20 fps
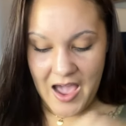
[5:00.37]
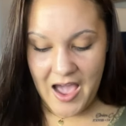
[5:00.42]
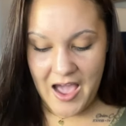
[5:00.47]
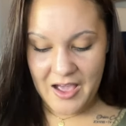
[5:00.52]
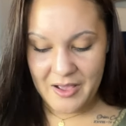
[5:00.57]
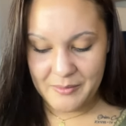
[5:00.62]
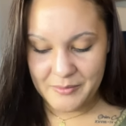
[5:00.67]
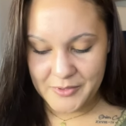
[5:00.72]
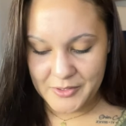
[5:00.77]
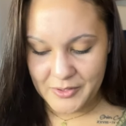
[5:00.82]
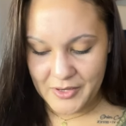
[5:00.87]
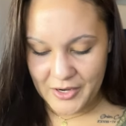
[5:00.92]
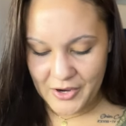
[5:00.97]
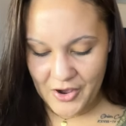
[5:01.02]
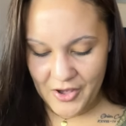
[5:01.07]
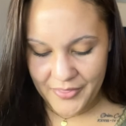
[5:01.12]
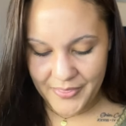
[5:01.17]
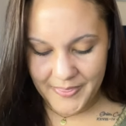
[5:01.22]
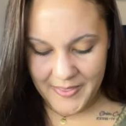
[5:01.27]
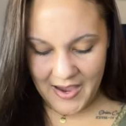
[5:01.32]
Um, so I
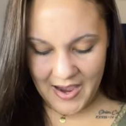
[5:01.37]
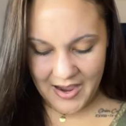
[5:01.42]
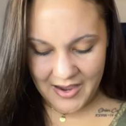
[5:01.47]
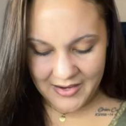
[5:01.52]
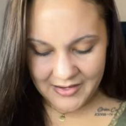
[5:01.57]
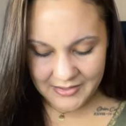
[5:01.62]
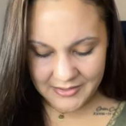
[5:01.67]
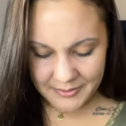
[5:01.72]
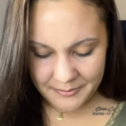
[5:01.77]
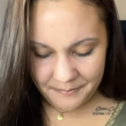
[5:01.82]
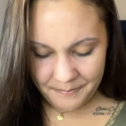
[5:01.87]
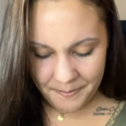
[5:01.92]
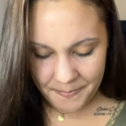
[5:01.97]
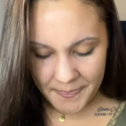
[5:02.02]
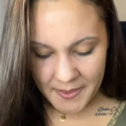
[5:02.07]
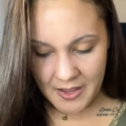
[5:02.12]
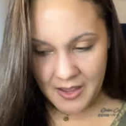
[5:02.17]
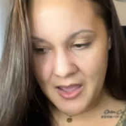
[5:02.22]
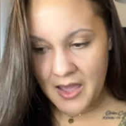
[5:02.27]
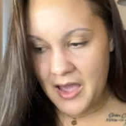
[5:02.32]
got that,
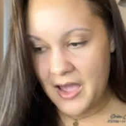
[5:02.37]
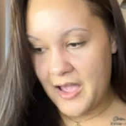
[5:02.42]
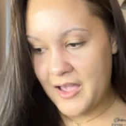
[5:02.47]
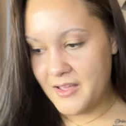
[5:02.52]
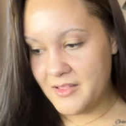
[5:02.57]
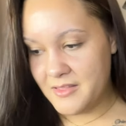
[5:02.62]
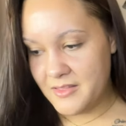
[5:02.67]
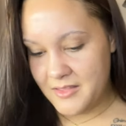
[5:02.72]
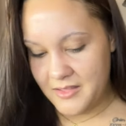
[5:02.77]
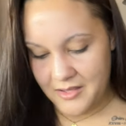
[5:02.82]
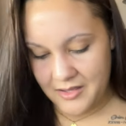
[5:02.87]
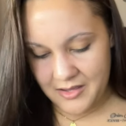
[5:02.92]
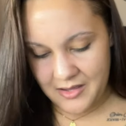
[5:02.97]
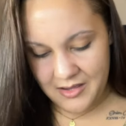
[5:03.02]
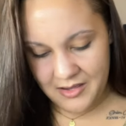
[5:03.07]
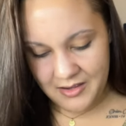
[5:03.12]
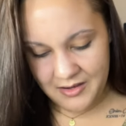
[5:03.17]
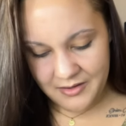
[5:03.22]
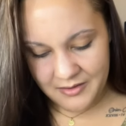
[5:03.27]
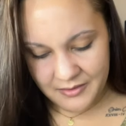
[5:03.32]
and
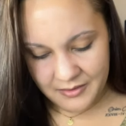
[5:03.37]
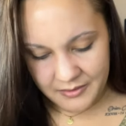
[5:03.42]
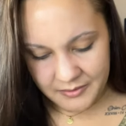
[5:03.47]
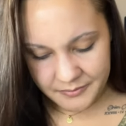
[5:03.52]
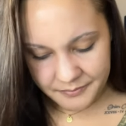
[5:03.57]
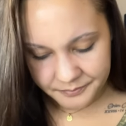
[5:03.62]
then